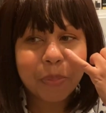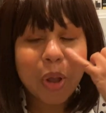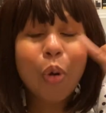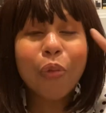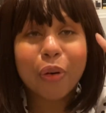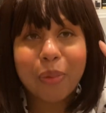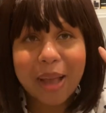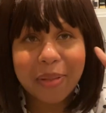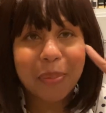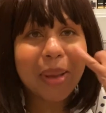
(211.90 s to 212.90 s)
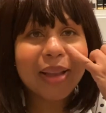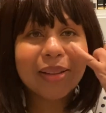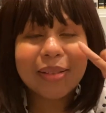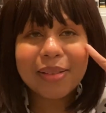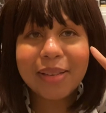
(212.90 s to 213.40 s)
over my
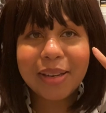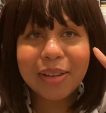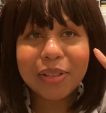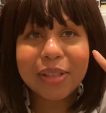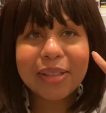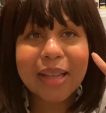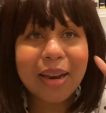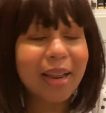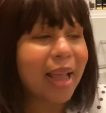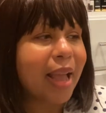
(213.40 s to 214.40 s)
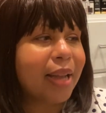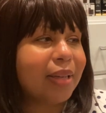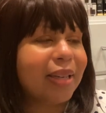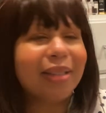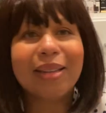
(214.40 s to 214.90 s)
concealer to set it,
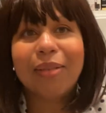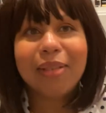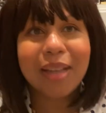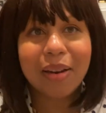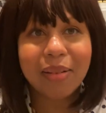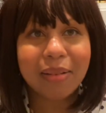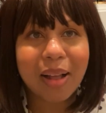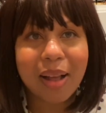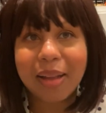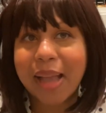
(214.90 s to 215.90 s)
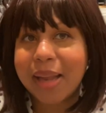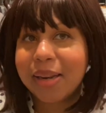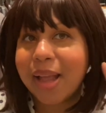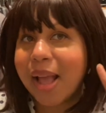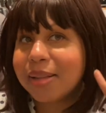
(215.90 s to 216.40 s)
and it's now 10 o'clock and
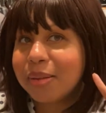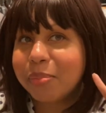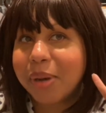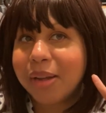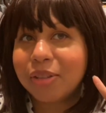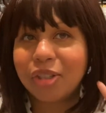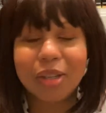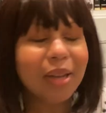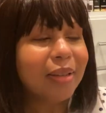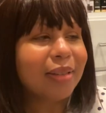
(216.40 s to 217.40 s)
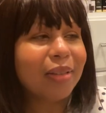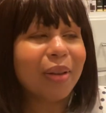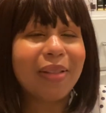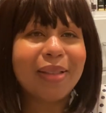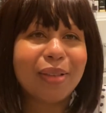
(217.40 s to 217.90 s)
it hasn't budged. So
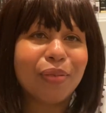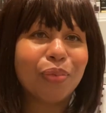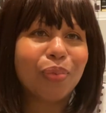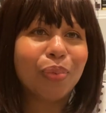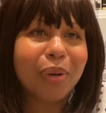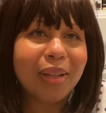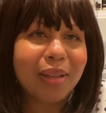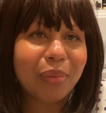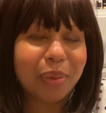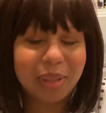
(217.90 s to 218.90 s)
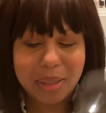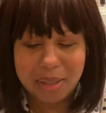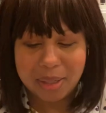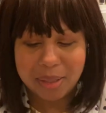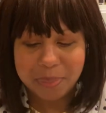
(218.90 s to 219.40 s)
this is really
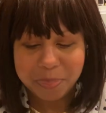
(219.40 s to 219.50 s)
good.